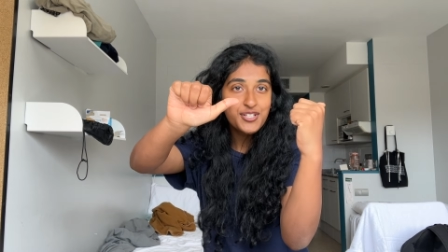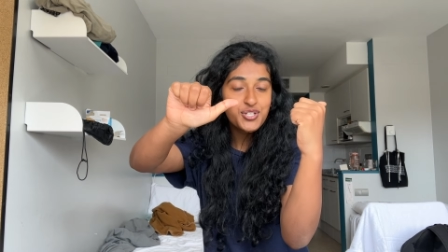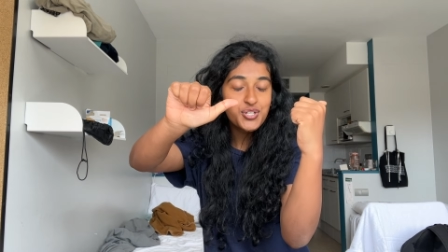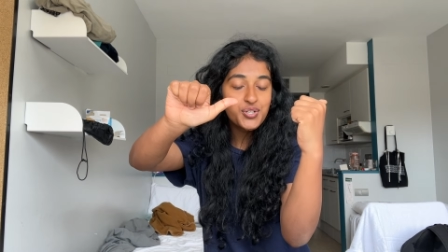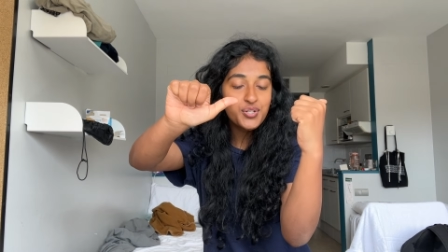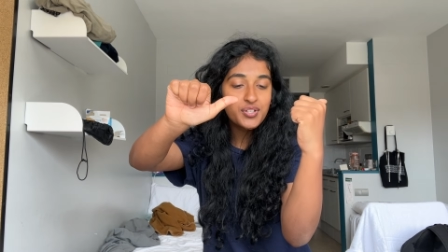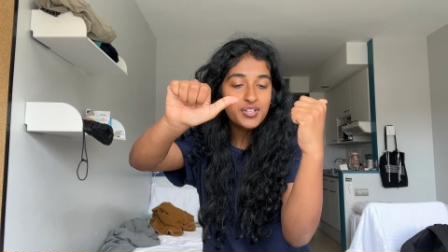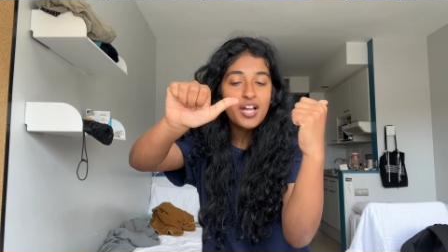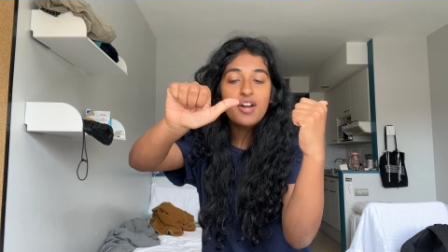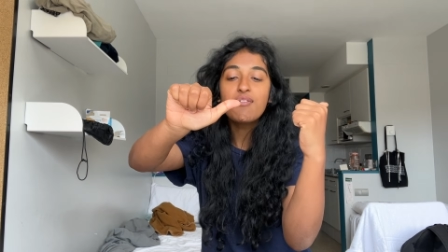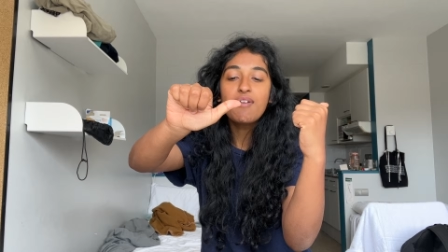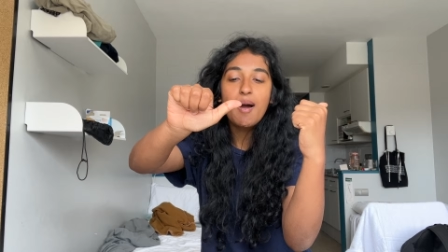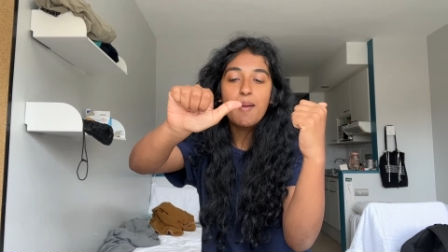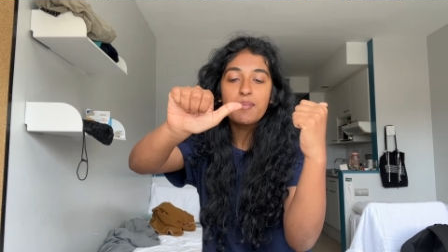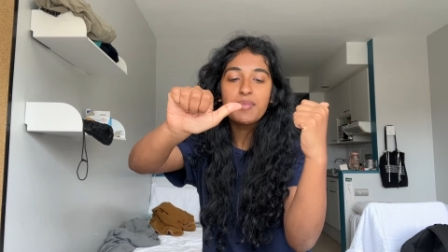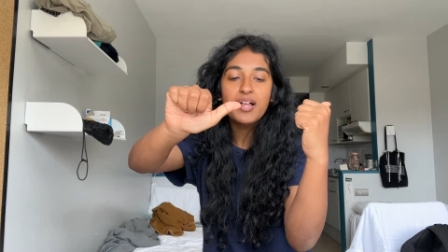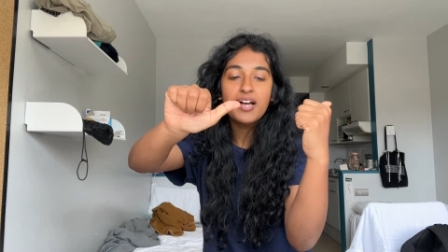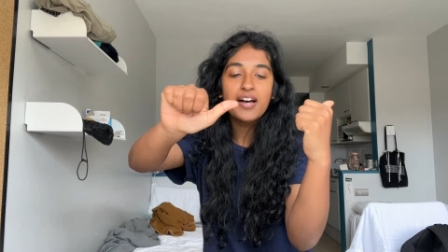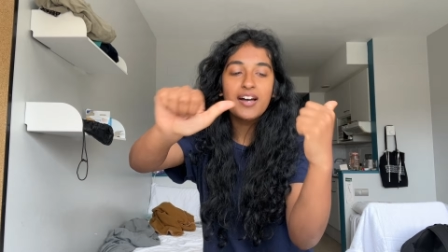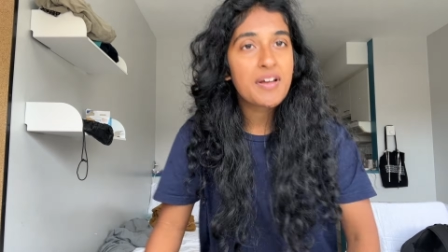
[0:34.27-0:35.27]
to La
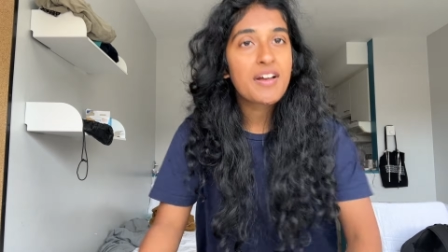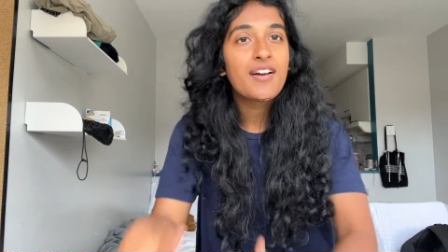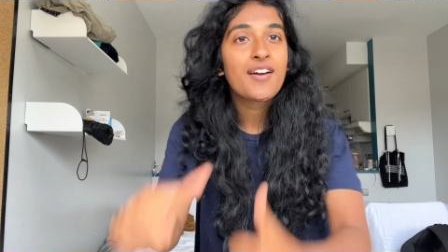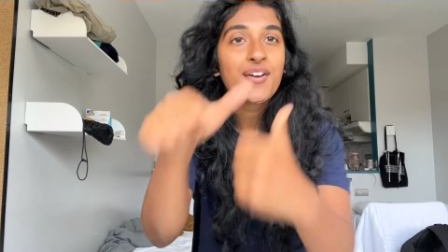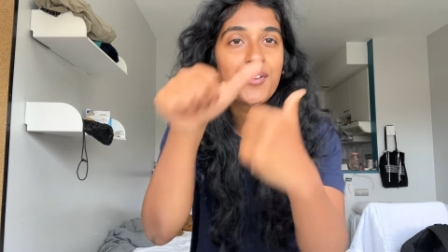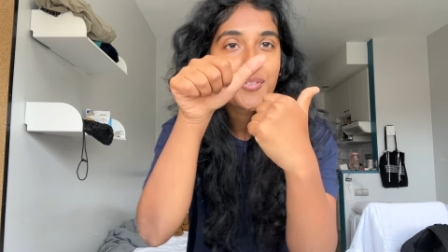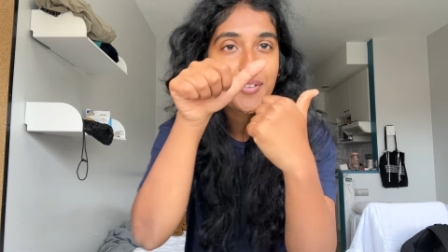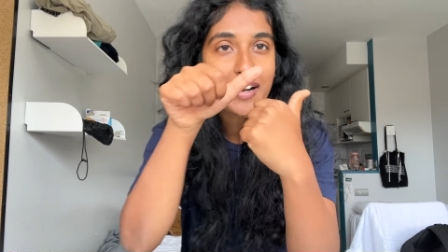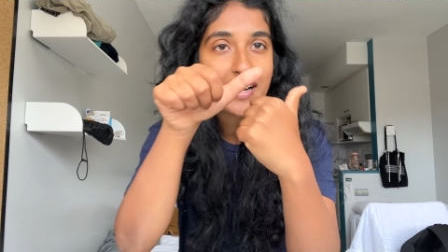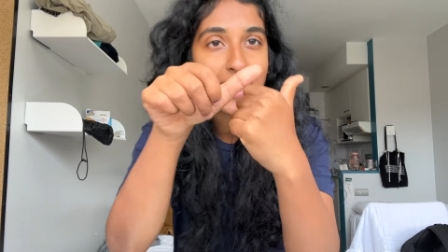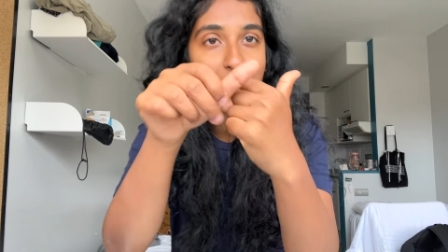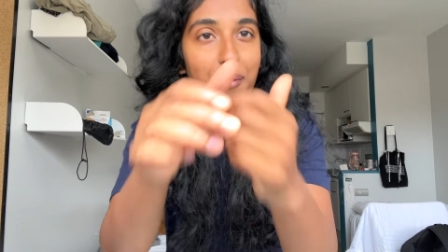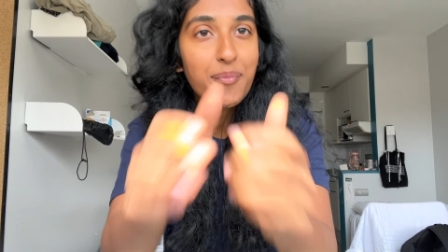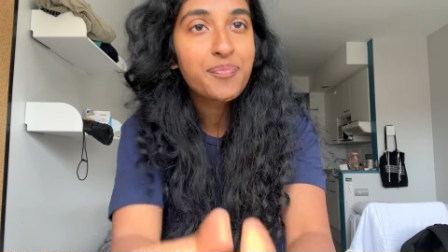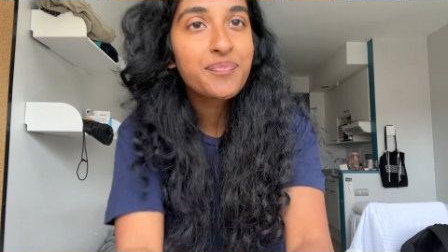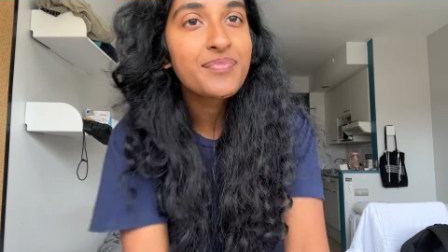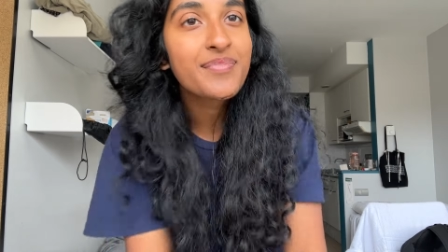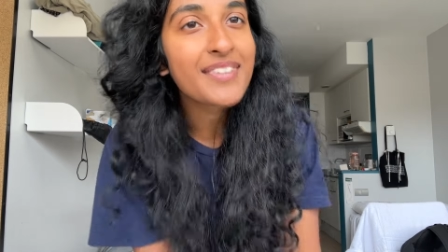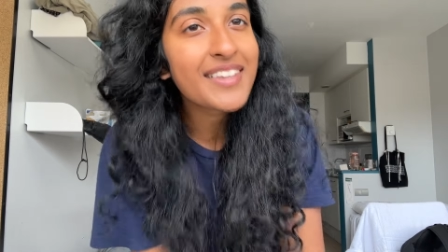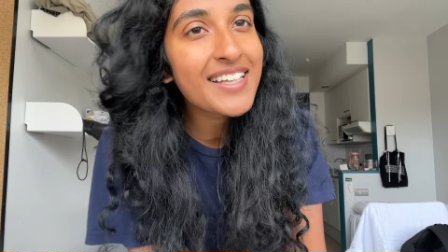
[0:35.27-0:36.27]
Rambla right now.
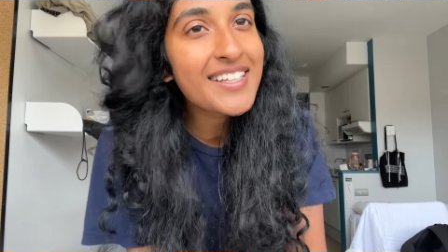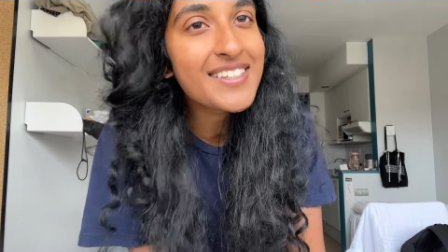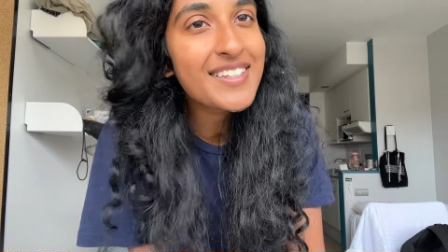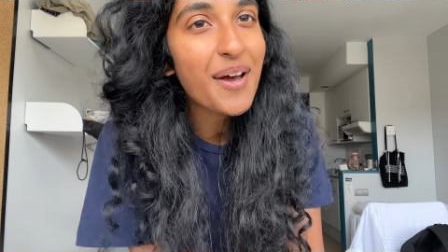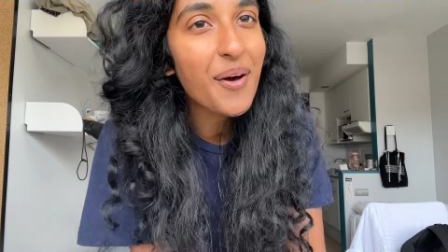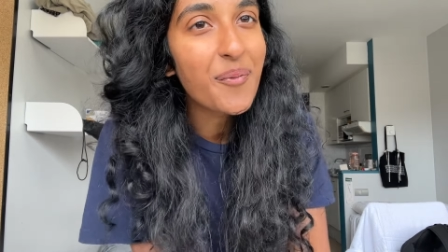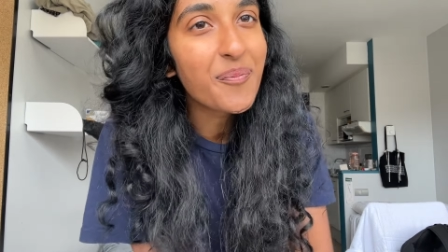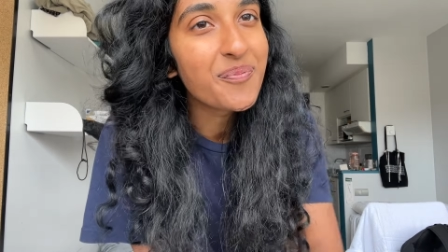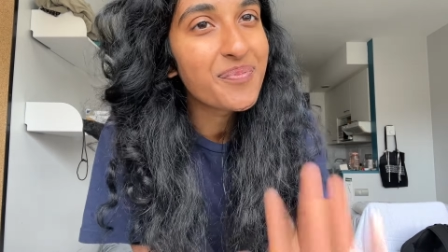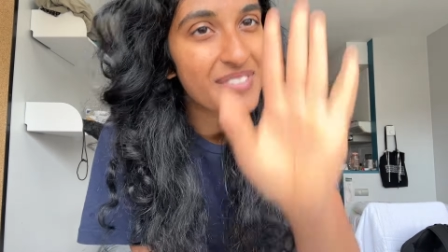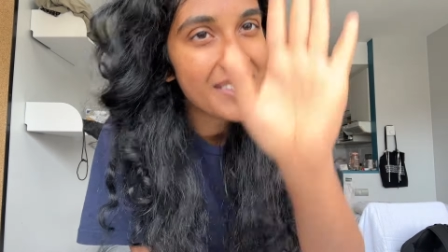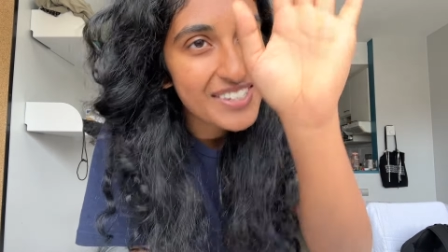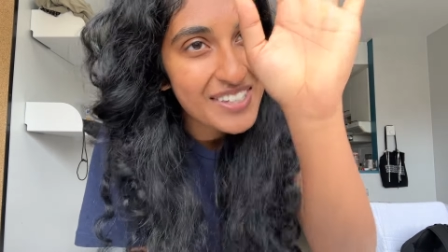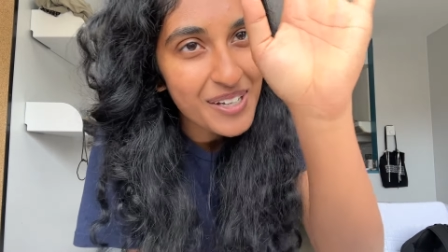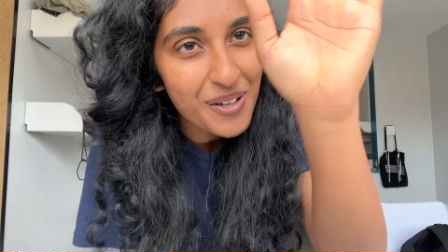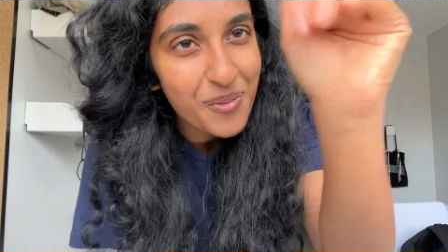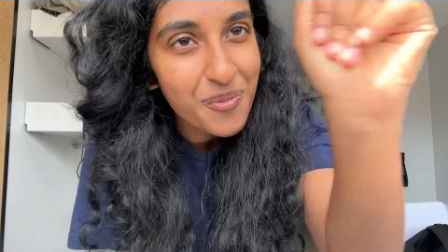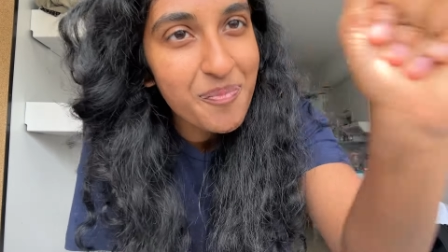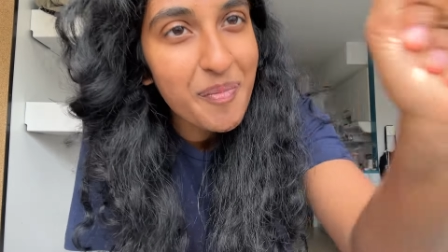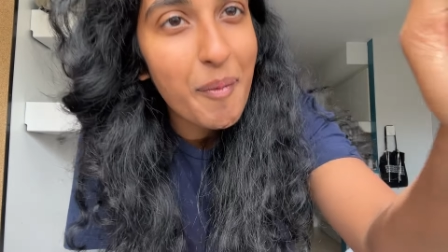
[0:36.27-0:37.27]
So see
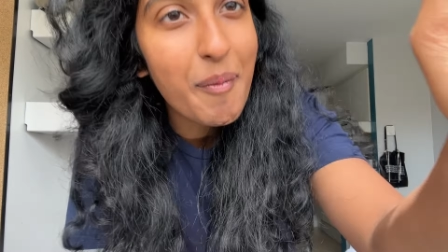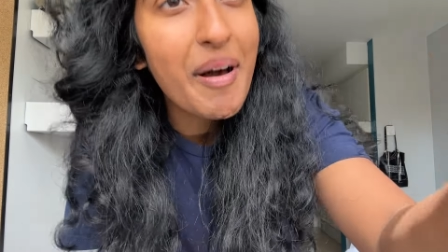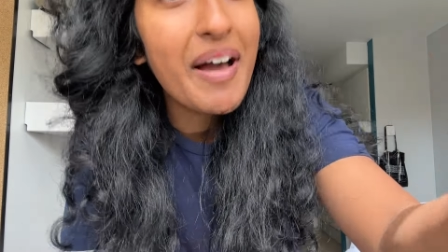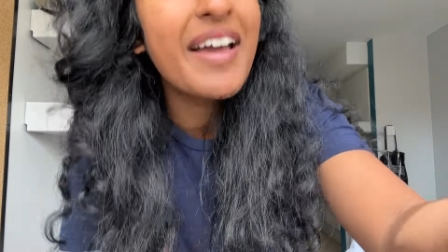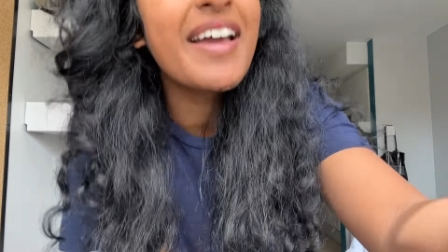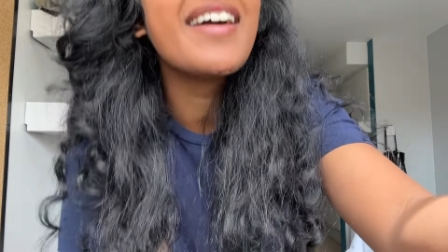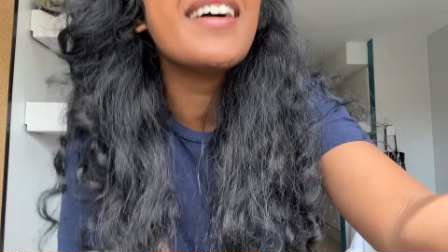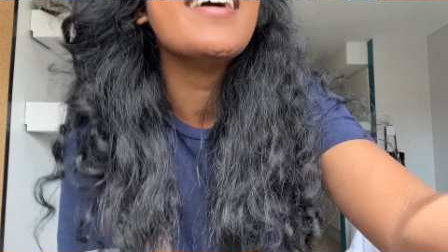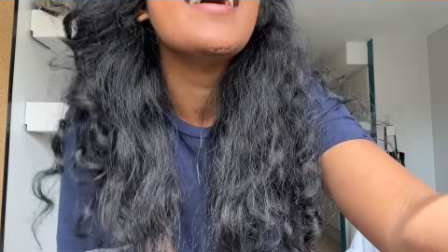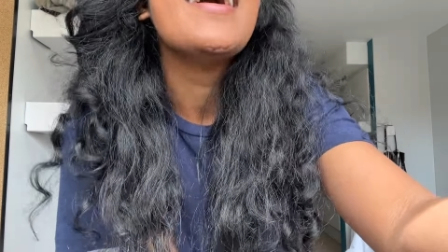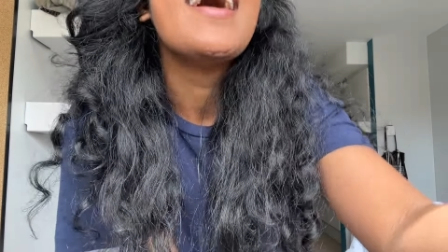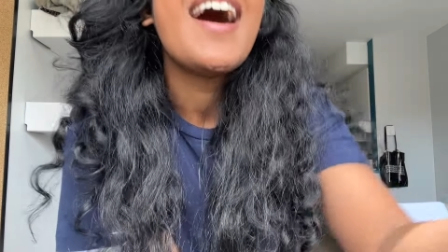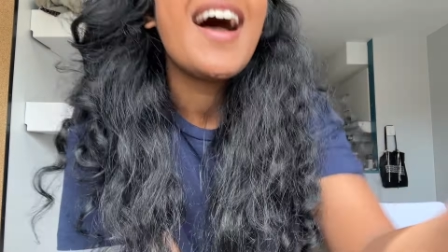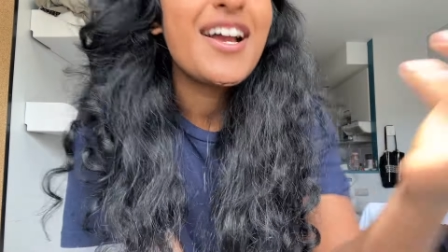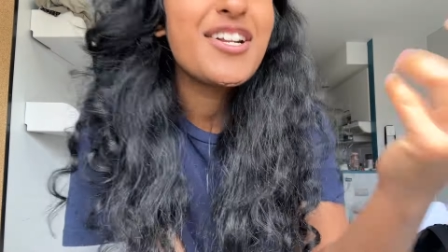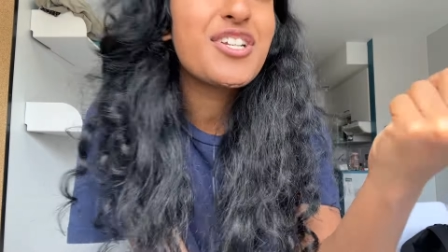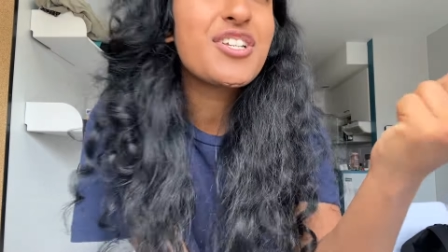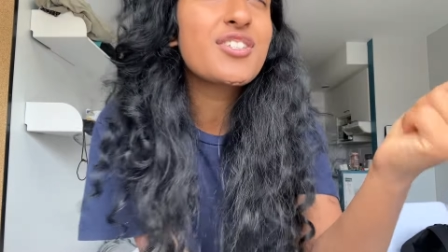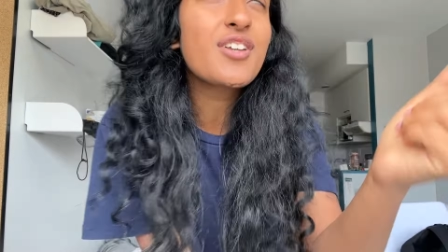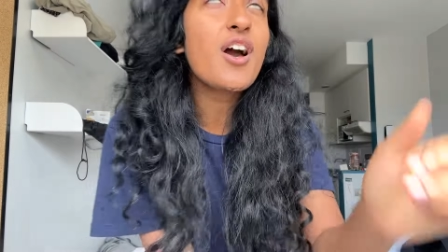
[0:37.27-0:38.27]
you, bye-bye. I
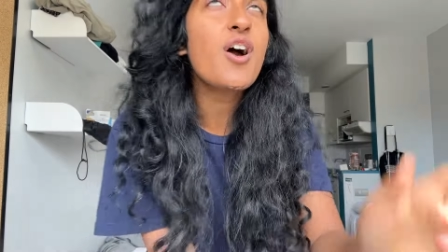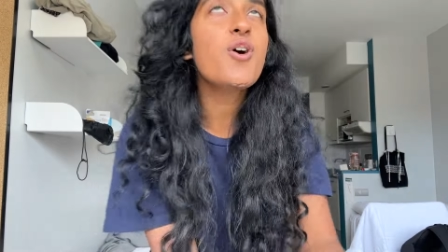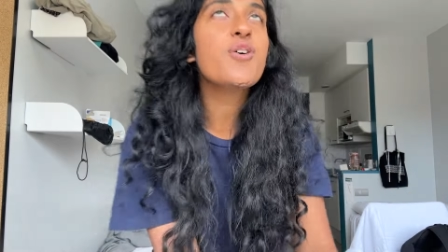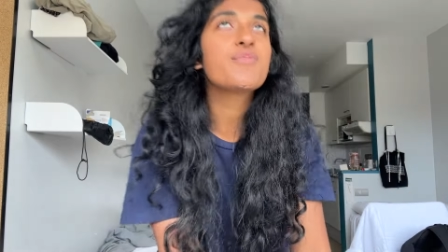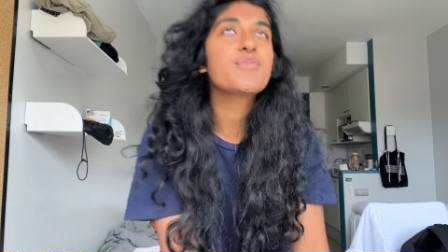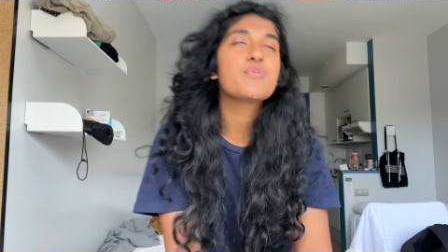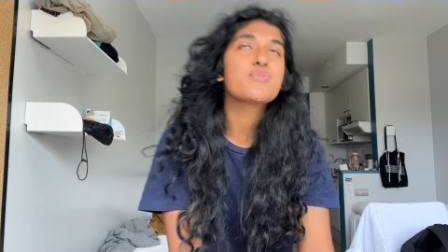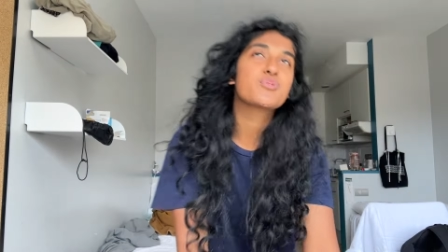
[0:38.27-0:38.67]
just got home from